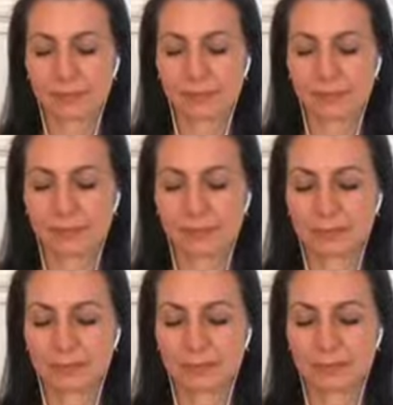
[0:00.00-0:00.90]

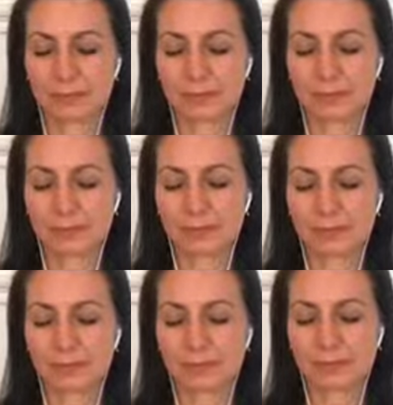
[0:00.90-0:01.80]

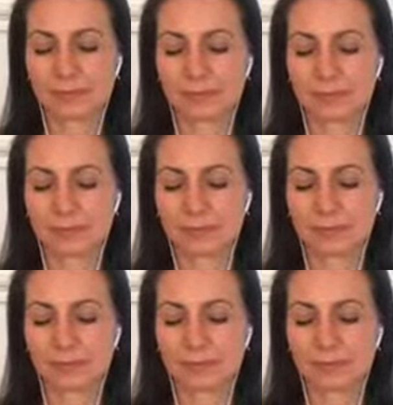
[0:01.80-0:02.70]

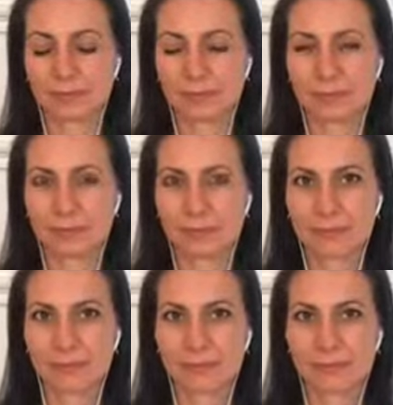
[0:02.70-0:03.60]

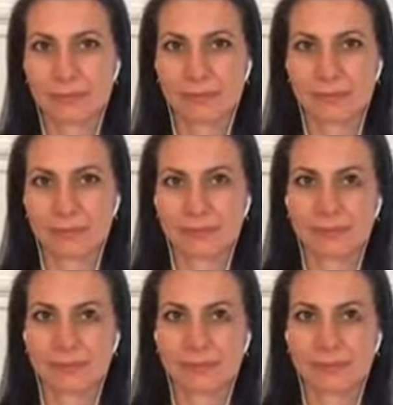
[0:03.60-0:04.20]
[no speech]